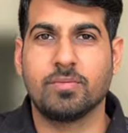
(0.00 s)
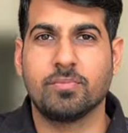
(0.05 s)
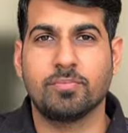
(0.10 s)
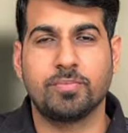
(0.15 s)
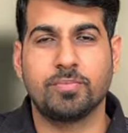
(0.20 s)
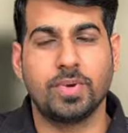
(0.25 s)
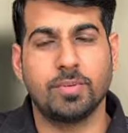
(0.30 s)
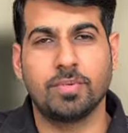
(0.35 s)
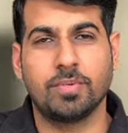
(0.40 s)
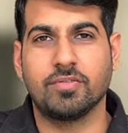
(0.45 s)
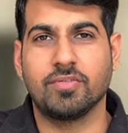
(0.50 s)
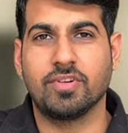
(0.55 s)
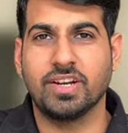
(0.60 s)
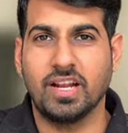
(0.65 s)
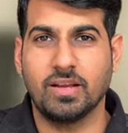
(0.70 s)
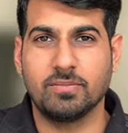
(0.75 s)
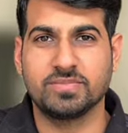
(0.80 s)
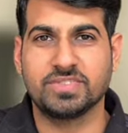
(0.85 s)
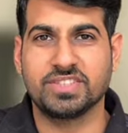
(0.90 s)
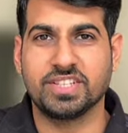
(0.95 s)
paper 1
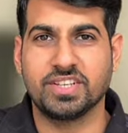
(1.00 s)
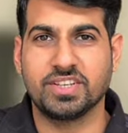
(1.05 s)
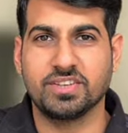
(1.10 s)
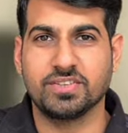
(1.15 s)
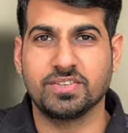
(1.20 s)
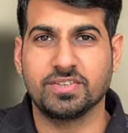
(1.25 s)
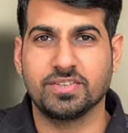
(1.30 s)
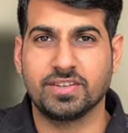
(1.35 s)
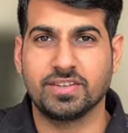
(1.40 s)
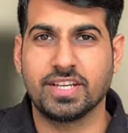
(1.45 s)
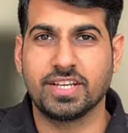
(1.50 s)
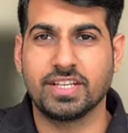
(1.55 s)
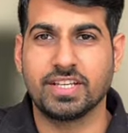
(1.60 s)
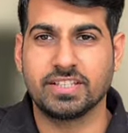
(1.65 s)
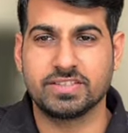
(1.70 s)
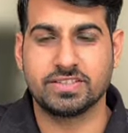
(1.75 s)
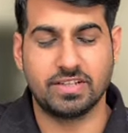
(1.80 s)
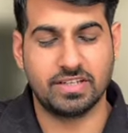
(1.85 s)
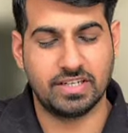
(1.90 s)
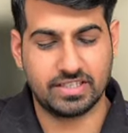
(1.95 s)
MCQ. Okay,
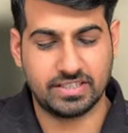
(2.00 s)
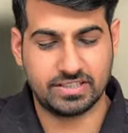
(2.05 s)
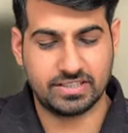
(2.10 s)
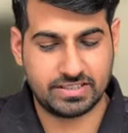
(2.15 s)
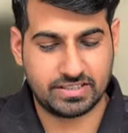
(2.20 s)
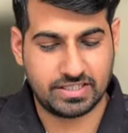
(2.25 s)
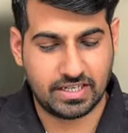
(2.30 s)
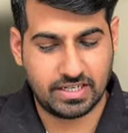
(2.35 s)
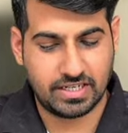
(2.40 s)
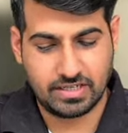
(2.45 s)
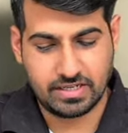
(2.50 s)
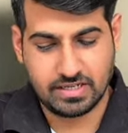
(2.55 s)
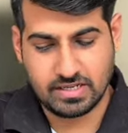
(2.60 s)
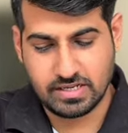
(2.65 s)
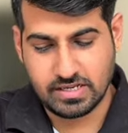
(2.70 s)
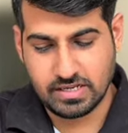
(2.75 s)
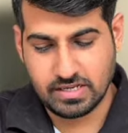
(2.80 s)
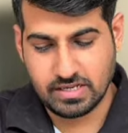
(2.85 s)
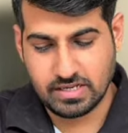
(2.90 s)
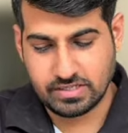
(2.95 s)
so let us start.
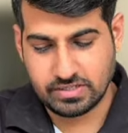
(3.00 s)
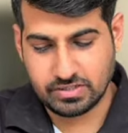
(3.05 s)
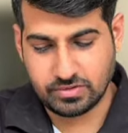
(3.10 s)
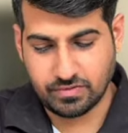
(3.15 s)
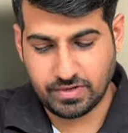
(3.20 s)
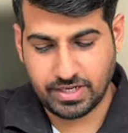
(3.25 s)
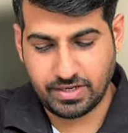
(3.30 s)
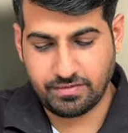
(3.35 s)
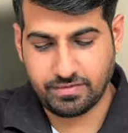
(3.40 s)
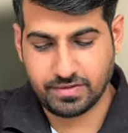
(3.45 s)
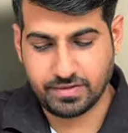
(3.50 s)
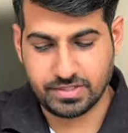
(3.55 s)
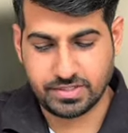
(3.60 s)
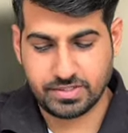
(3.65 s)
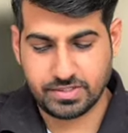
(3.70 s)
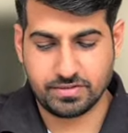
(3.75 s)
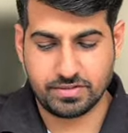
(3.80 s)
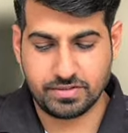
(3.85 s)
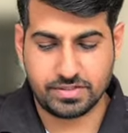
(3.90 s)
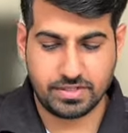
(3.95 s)
So very
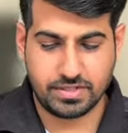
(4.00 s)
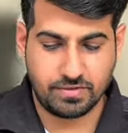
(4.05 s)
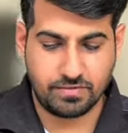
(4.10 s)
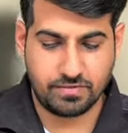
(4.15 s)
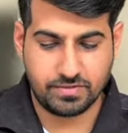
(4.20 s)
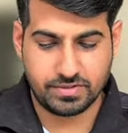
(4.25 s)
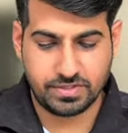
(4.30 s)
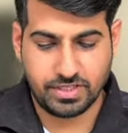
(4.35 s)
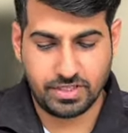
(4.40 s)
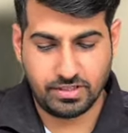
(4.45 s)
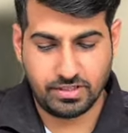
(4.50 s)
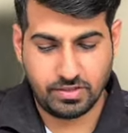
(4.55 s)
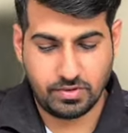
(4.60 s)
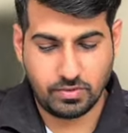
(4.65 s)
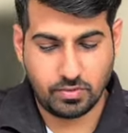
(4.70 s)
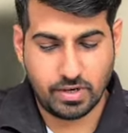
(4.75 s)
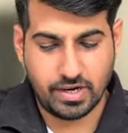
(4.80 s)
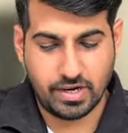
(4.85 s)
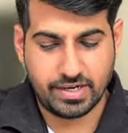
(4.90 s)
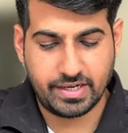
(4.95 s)
first question, if you see
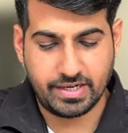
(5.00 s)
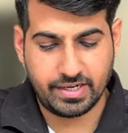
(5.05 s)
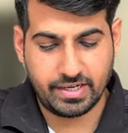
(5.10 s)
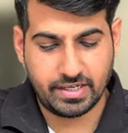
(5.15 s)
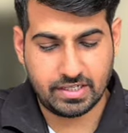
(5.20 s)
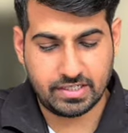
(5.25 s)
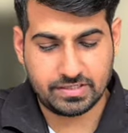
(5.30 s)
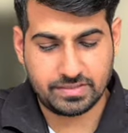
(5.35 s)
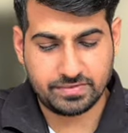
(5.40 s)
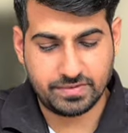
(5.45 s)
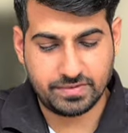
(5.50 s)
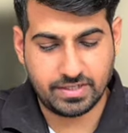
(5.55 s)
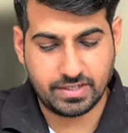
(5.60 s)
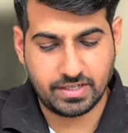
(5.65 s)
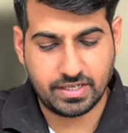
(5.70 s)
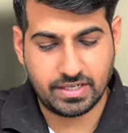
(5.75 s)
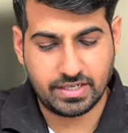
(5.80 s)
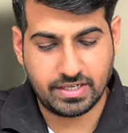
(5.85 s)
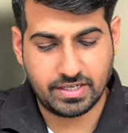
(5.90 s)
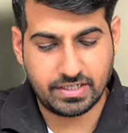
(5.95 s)
two identical sphere
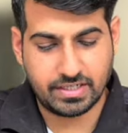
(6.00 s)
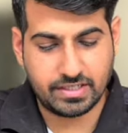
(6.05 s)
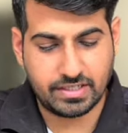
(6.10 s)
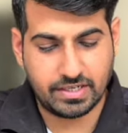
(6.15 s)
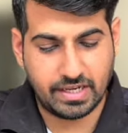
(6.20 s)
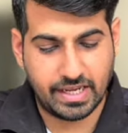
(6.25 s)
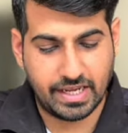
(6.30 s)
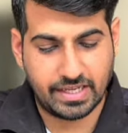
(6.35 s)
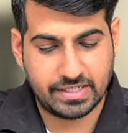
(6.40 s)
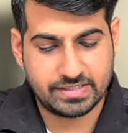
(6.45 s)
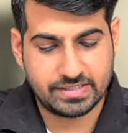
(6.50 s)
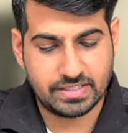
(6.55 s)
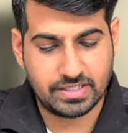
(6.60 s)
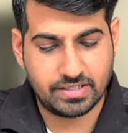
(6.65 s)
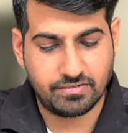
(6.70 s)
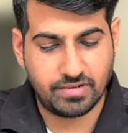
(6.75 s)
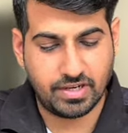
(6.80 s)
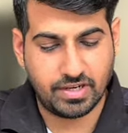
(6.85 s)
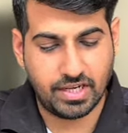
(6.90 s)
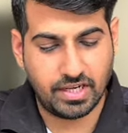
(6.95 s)
conductor X
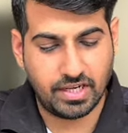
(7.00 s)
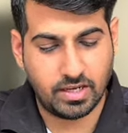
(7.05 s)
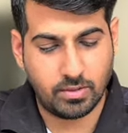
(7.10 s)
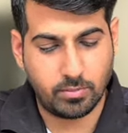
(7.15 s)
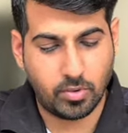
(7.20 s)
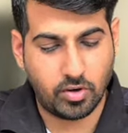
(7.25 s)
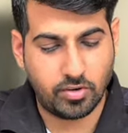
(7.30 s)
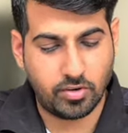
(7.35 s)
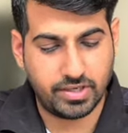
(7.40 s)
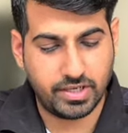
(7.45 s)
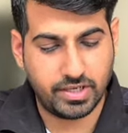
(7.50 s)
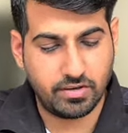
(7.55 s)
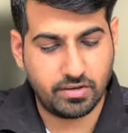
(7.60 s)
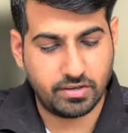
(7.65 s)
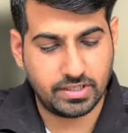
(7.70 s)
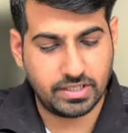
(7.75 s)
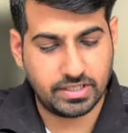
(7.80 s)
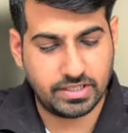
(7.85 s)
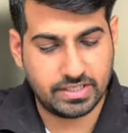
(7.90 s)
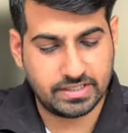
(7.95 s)
and Y are mounted
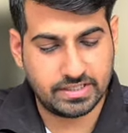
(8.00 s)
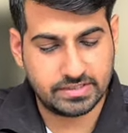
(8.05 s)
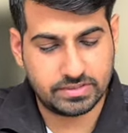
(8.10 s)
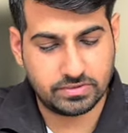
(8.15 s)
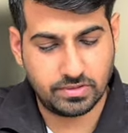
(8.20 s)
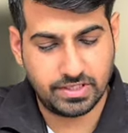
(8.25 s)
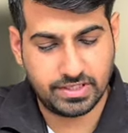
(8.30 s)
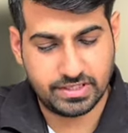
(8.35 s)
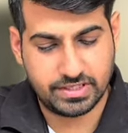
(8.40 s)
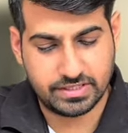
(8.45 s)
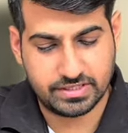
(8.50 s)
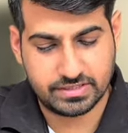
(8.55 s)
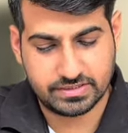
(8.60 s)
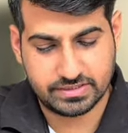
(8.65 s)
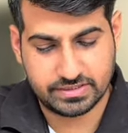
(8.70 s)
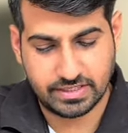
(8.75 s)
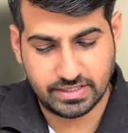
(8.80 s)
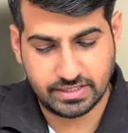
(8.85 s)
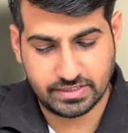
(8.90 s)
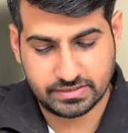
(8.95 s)
on an insulated
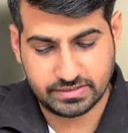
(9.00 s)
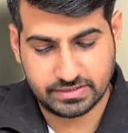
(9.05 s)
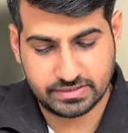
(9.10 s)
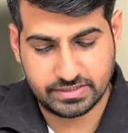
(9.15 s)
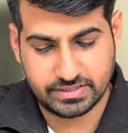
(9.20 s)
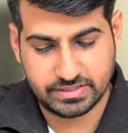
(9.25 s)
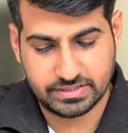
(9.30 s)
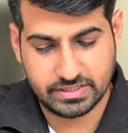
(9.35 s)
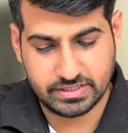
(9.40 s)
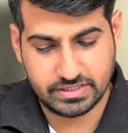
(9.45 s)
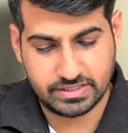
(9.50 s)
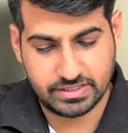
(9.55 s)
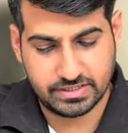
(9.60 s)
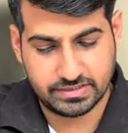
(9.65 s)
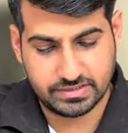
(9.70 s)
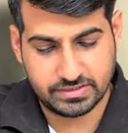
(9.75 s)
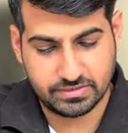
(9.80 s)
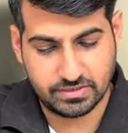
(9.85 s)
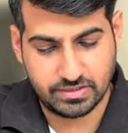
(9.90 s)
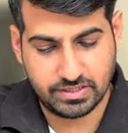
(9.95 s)
stand. These are the
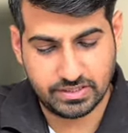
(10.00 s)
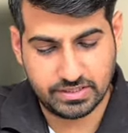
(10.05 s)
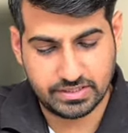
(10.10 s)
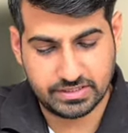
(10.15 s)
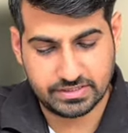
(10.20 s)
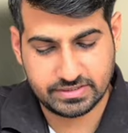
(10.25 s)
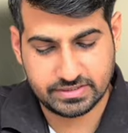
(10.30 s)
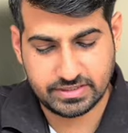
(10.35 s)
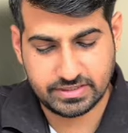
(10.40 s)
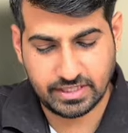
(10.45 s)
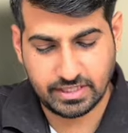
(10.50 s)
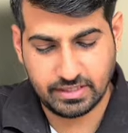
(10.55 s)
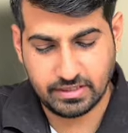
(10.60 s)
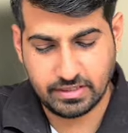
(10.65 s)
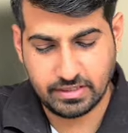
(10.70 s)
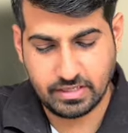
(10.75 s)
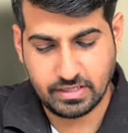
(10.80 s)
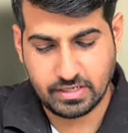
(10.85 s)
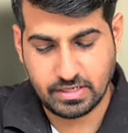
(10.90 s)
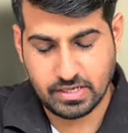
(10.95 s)
insulated stand.
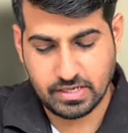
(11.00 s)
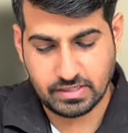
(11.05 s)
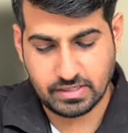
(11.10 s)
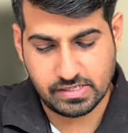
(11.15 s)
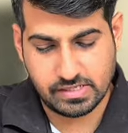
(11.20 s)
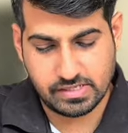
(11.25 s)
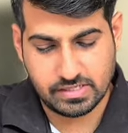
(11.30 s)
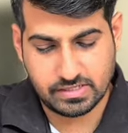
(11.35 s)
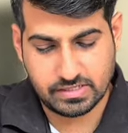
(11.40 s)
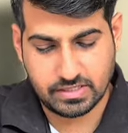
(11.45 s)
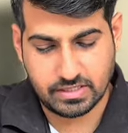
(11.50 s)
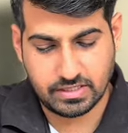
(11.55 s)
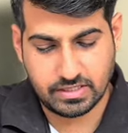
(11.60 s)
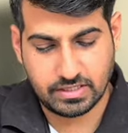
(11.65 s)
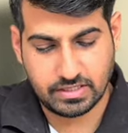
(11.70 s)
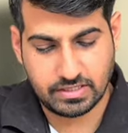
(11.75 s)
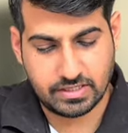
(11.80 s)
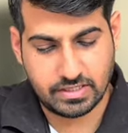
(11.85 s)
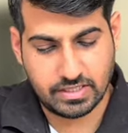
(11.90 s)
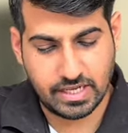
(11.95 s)
This is
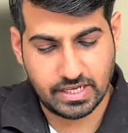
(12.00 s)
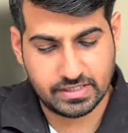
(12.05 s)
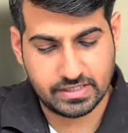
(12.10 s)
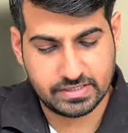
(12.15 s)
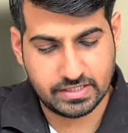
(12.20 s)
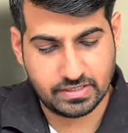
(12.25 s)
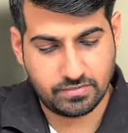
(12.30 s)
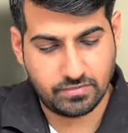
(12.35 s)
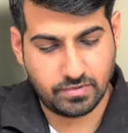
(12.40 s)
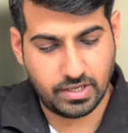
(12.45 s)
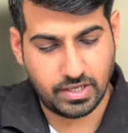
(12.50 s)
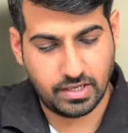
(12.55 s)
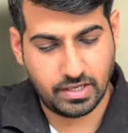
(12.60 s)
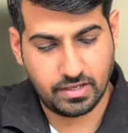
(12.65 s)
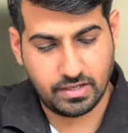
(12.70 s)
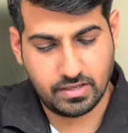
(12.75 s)
conductor X and Y